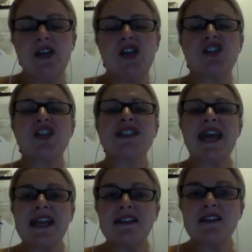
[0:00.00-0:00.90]
So
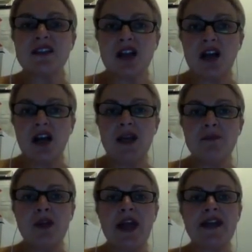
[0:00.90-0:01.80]
take the
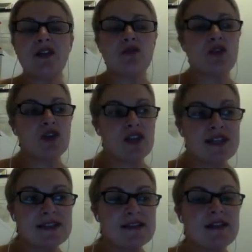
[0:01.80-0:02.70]
time, like
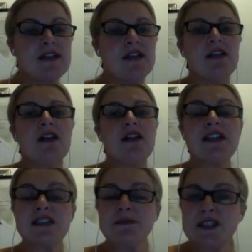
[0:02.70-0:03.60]
this,
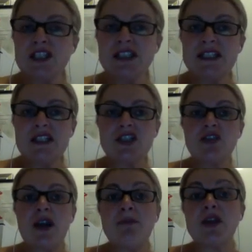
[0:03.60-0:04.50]
especially
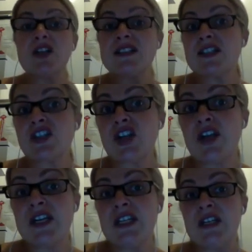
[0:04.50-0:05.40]
Instagram, because it's so
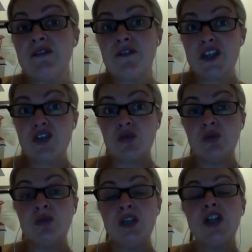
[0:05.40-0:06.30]

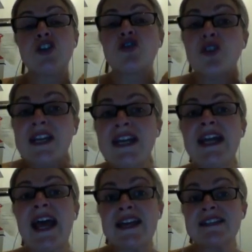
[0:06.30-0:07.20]
visual, treat it
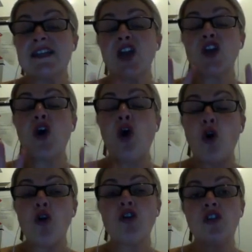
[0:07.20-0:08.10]
as your
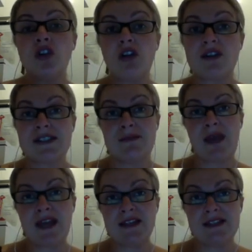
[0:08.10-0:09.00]
own glossy
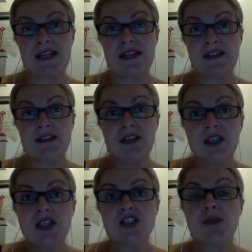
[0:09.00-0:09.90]
magazine.
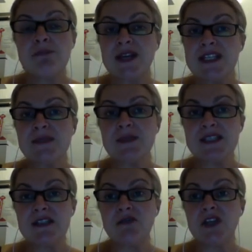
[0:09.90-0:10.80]
So be
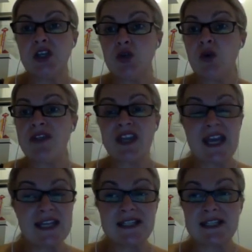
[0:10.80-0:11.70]
specific. You are the
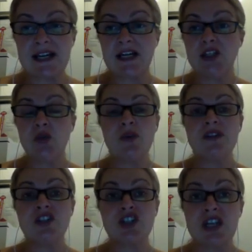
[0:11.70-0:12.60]
editor. You are
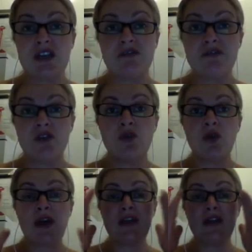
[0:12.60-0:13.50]
the chief. You
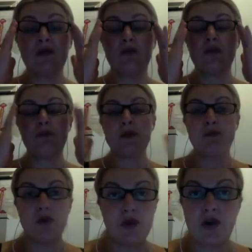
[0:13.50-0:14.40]
are the Rupert
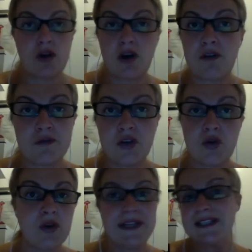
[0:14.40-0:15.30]
Murdoch of
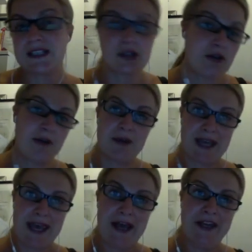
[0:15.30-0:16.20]
your Instagram
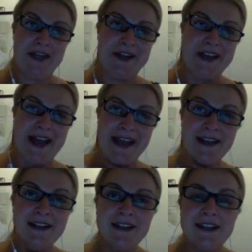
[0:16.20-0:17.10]
account, okay?
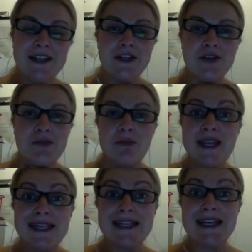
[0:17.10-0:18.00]
You're the
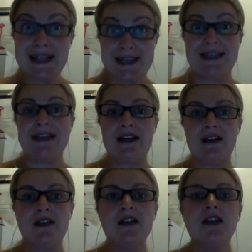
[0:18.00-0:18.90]
media here.